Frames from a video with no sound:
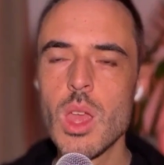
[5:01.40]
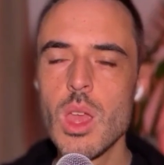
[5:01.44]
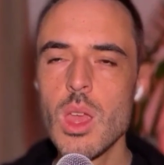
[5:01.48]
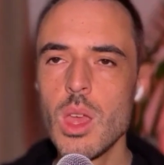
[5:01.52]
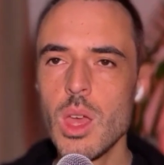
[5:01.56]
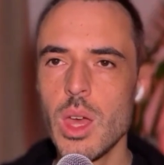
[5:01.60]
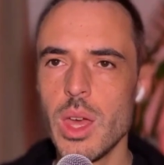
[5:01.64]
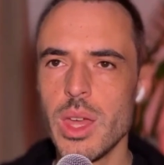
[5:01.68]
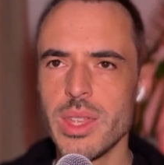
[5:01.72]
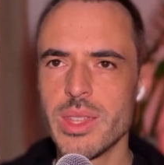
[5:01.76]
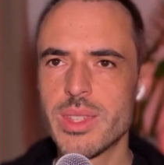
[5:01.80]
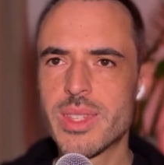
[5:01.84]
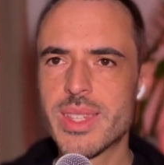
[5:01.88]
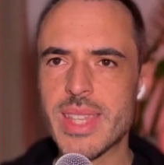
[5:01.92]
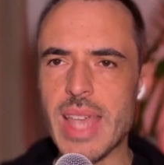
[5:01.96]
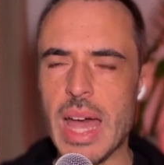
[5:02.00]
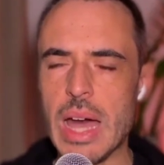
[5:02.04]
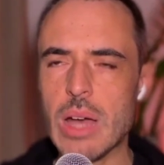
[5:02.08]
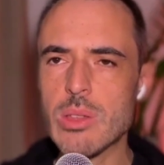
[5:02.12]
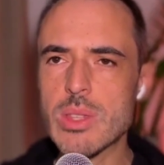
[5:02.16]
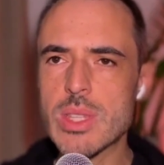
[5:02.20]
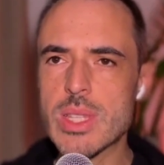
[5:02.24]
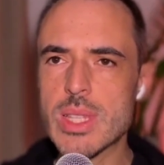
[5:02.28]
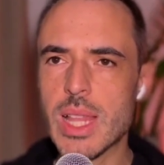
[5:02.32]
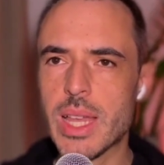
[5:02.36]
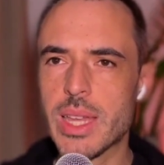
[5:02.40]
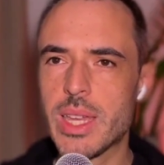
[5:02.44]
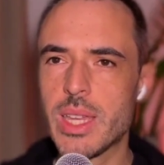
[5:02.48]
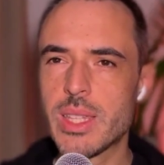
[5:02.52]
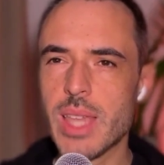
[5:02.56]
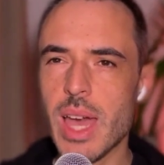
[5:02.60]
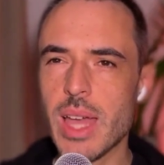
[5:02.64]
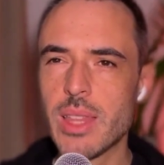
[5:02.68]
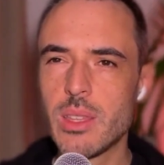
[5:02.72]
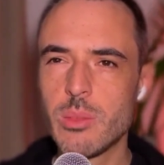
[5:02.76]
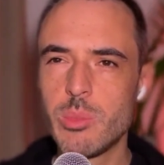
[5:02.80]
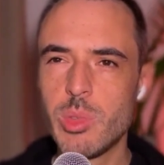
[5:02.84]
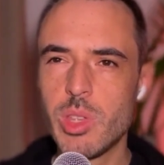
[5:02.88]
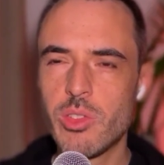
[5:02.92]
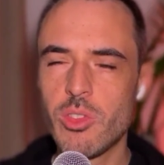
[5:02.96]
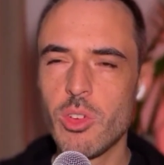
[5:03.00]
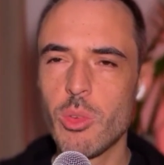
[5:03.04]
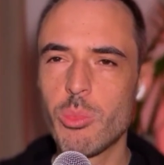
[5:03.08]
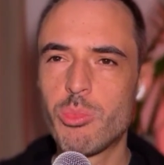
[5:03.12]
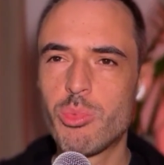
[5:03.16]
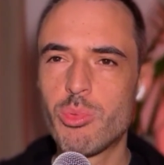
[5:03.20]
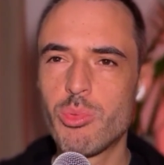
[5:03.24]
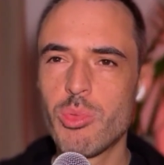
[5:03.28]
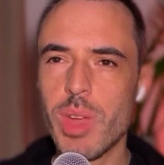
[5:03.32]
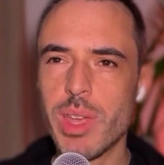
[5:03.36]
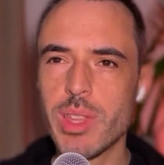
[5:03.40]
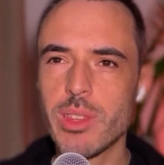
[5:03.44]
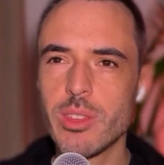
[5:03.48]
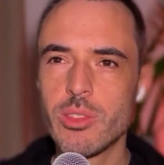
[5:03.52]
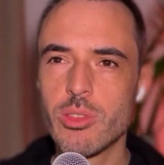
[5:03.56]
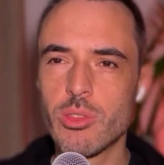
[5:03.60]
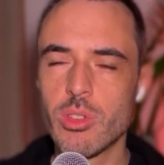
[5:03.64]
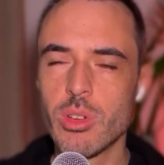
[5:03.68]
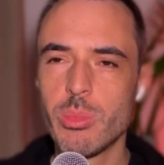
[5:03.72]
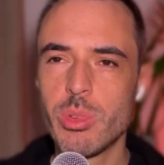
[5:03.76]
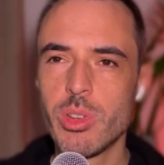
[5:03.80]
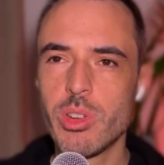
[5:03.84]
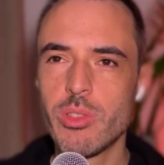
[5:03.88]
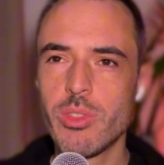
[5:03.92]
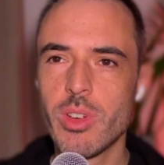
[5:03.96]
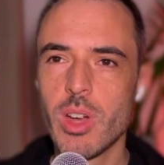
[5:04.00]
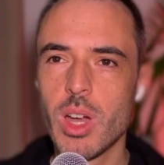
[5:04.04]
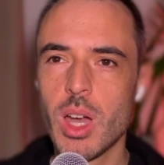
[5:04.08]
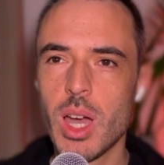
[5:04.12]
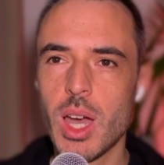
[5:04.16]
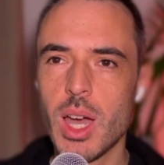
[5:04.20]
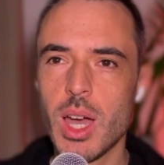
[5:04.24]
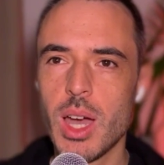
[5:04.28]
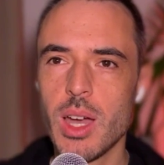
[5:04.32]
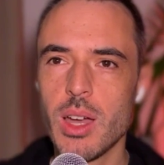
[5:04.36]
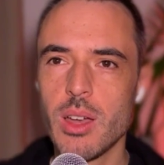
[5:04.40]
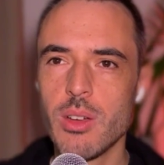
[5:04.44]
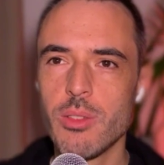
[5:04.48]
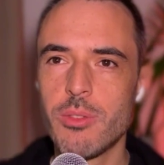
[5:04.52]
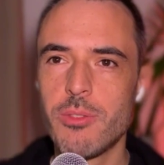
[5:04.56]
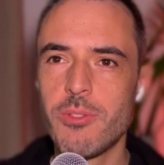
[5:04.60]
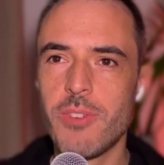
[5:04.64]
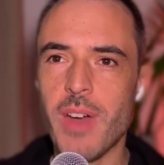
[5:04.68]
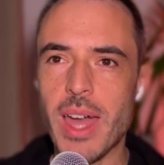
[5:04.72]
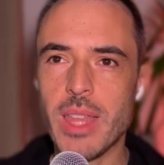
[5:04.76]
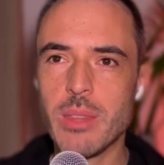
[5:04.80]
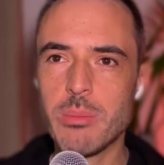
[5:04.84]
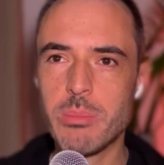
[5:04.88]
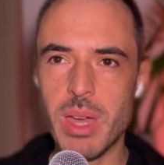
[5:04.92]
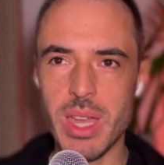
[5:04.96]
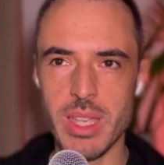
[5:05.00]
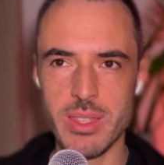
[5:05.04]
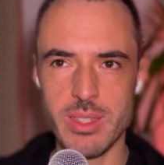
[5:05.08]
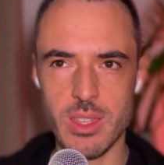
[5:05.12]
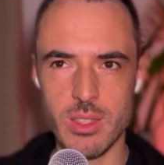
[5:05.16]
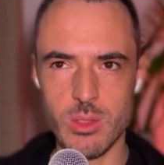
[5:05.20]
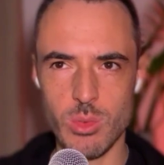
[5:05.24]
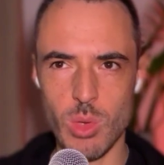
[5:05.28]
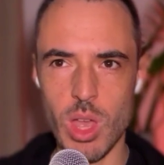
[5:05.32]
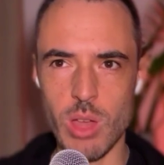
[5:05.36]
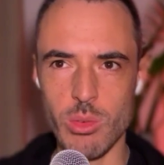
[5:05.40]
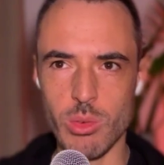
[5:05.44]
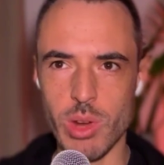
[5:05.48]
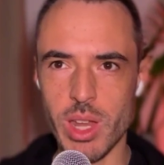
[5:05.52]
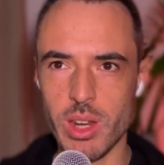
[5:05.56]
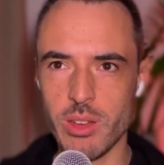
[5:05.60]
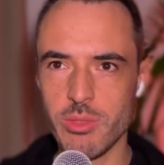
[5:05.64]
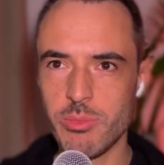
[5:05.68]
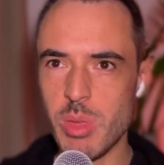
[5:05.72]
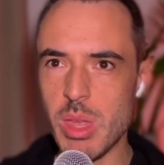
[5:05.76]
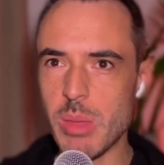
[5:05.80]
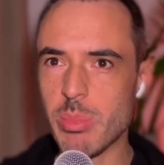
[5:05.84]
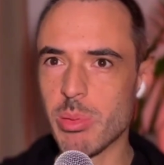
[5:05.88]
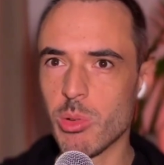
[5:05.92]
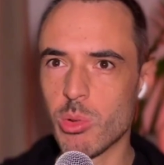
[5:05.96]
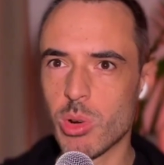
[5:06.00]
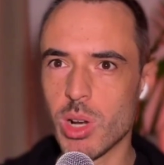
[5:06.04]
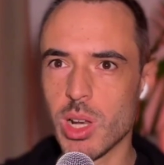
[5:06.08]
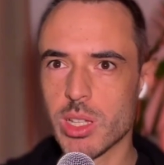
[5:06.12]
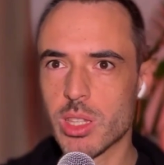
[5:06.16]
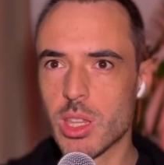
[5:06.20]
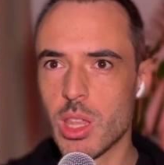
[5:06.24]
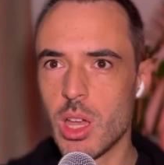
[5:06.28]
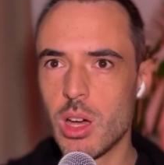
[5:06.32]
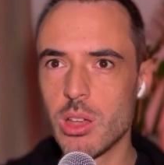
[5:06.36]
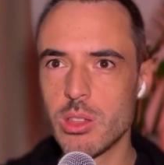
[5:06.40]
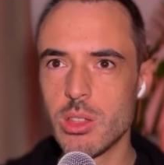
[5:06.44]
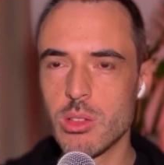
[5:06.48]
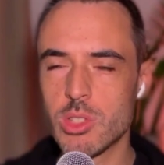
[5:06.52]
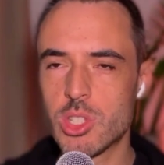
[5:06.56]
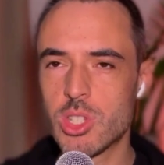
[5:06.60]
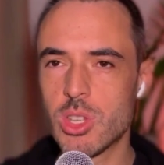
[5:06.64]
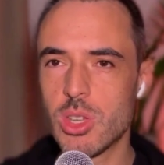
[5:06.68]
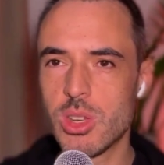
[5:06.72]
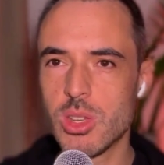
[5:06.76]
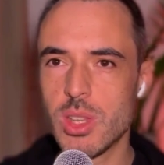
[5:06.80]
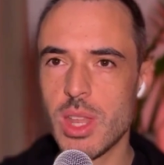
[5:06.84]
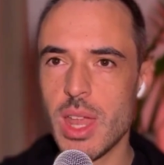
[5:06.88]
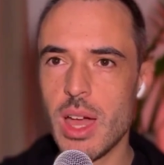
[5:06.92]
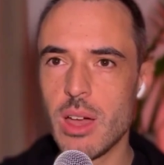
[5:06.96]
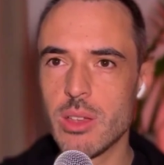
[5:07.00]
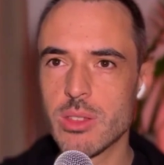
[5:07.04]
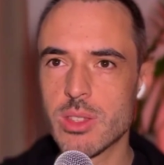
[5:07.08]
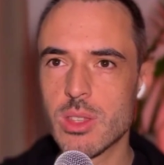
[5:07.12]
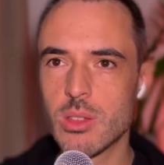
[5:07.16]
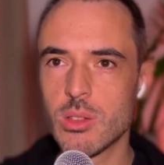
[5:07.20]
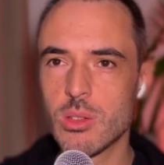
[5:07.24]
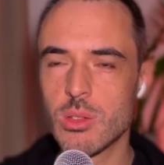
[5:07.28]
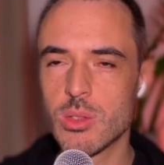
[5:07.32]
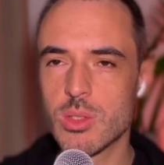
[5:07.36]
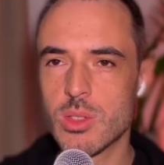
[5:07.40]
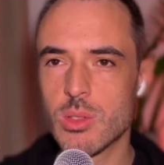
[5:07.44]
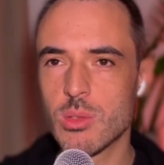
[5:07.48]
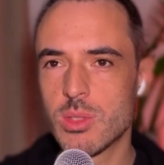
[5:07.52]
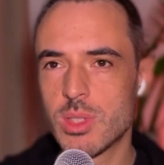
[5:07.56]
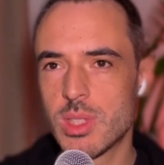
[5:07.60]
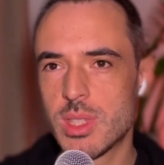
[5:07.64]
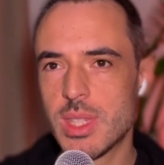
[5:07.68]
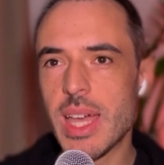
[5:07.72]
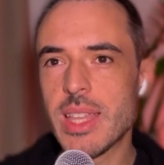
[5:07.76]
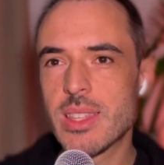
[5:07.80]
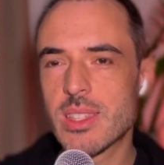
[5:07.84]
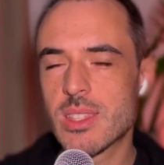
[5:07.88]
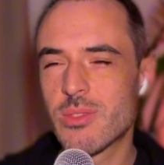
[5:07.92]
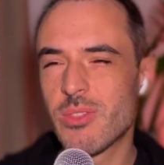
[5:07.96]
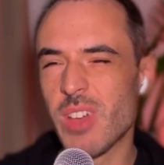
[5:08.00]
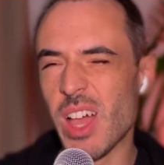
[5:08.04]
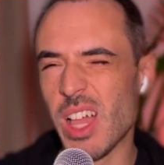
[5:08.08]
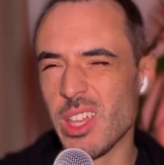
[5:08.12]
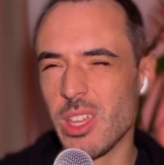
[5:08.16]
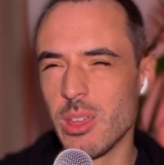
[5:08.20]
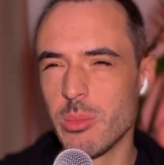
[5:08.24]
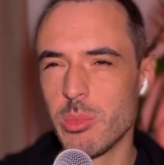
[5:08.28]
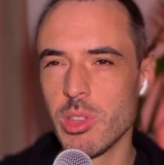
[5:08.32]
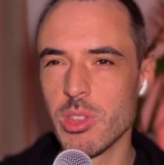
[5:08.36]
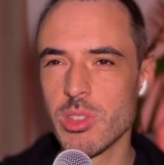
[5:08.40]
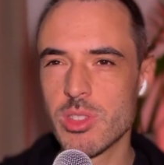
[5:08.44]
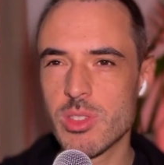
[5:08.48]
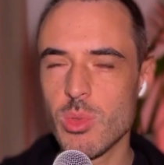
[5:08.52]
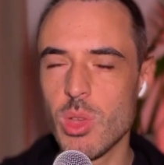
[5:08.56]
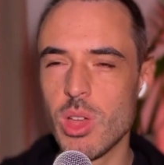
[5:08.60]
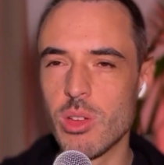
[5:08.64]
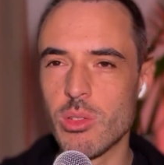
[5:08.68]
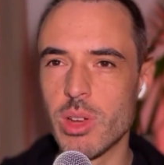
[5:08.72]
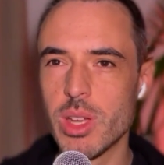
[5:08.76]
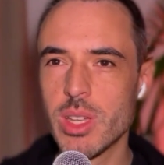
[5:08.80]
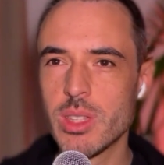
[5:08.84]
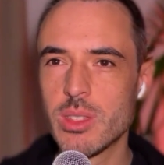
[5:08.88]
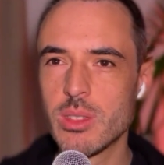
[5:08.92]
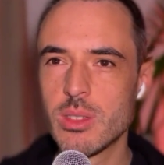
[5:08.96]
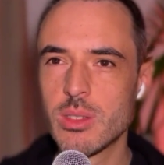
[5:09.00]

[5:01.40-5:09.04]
It sounds like it had a bit of a brand or a bit of a fan base as well, right? If people were like, "No, don't shut it down," so that's valuable as well, right?